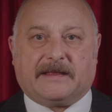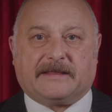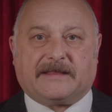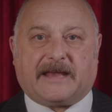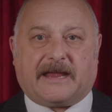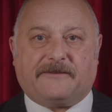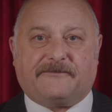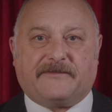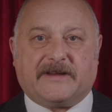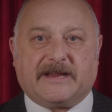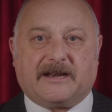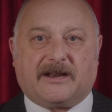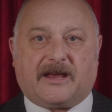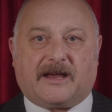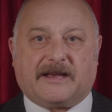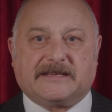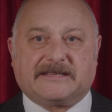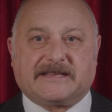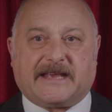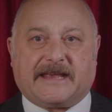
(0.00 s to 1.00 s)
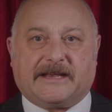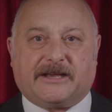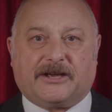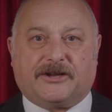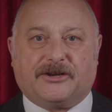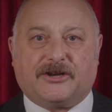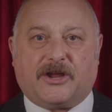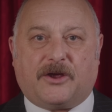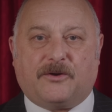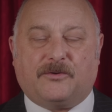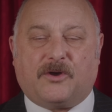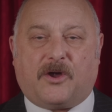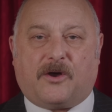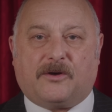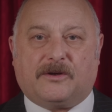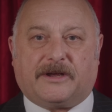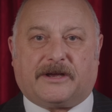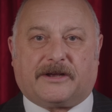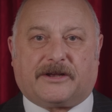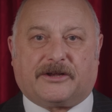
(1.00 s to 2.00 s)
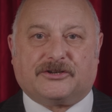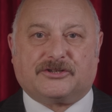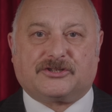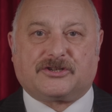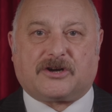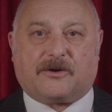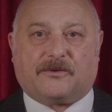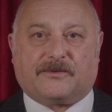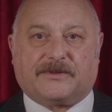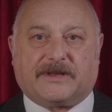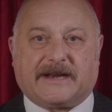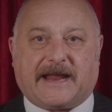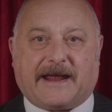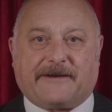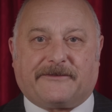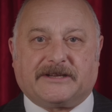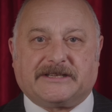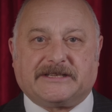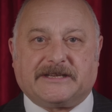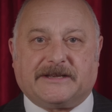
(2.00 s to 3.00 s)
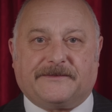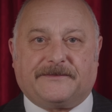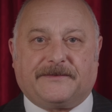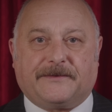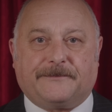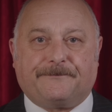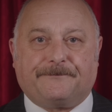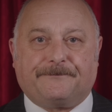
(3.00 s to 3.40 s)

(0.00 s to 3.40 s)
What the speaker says: They realise they can no longer control the narrative.